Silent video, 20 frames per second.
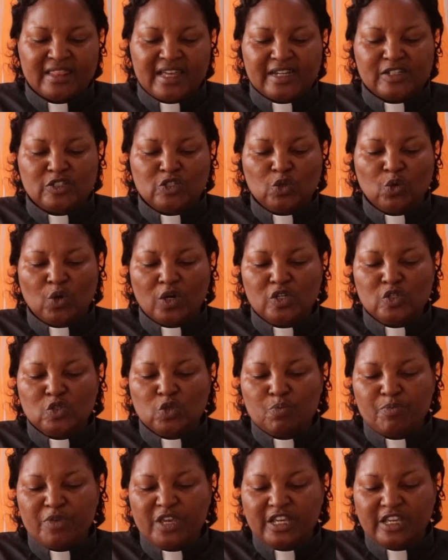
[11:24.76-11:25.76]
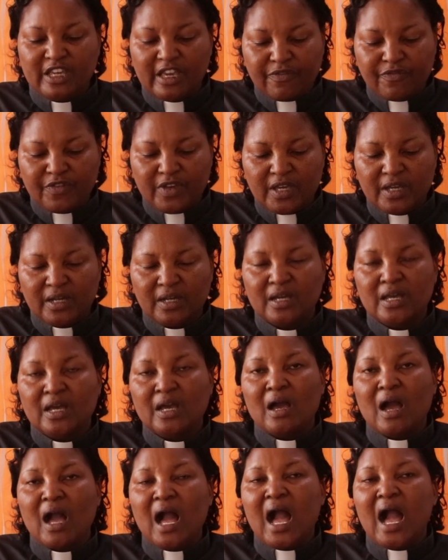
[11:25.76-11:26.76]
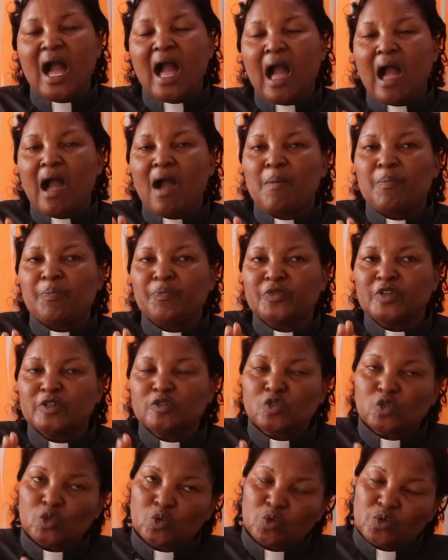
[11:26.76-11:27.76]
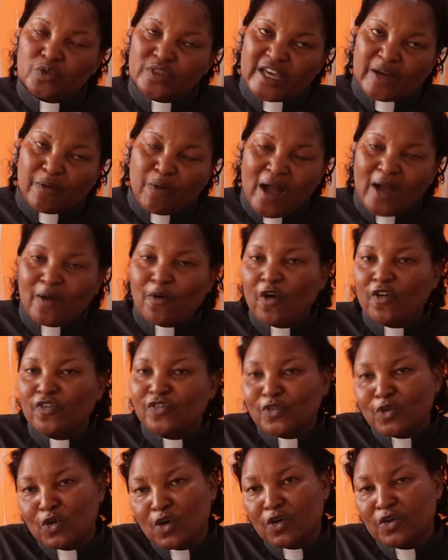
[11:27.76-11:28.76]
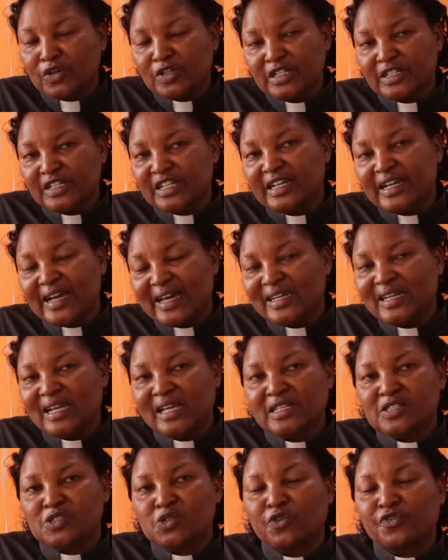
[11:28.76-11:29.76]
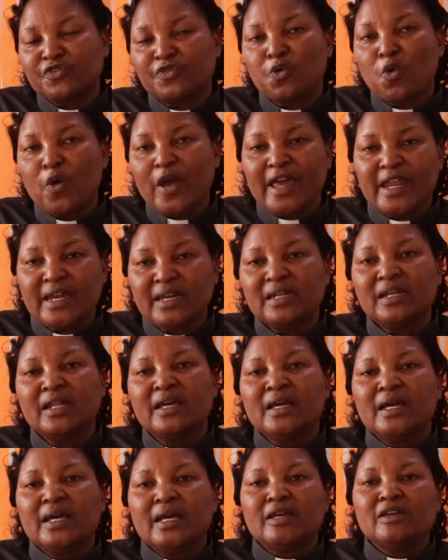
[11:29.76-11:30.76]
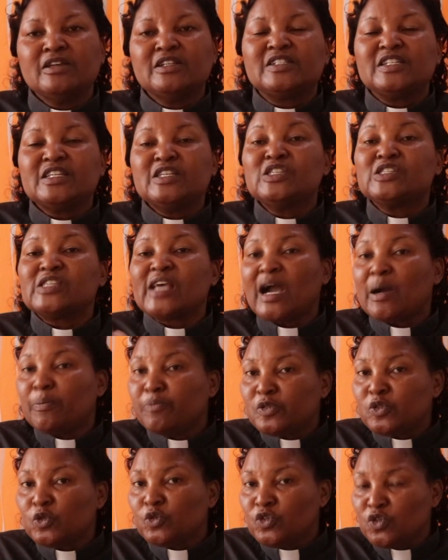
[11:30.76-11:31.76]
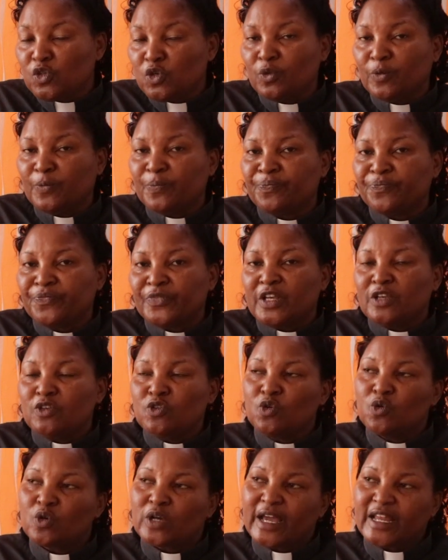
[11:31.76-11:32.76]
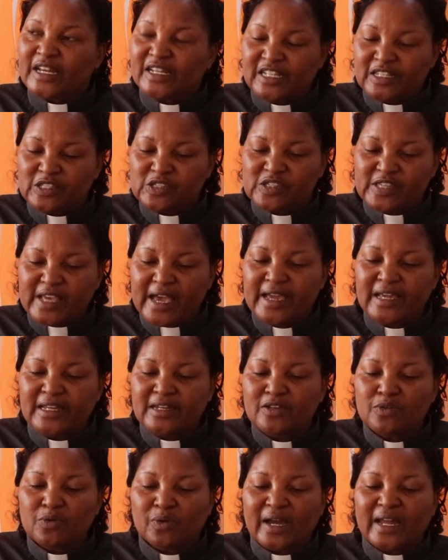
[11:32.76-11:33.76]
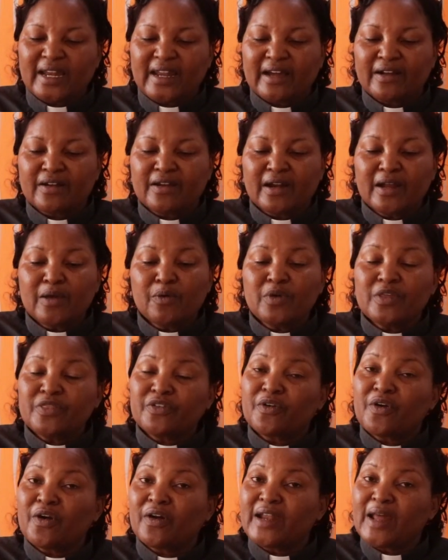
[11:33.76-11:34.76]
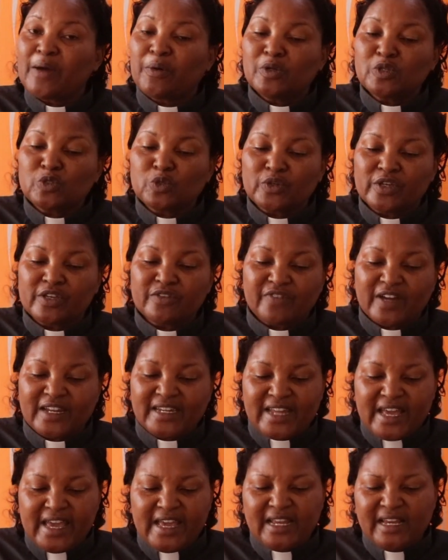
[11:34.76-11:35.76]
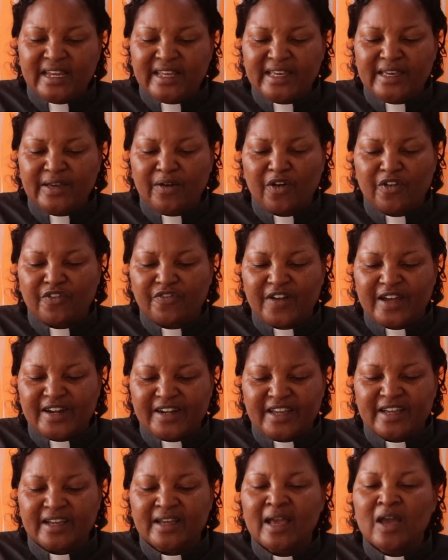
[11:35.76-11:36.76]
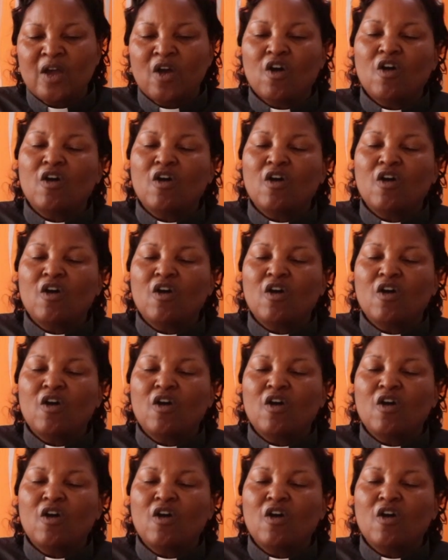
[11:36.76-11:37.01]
that you want to be giving um, to the work of God, regardless of when it is up to you. You you can decide, you can agree with God, I want to give a daily offering,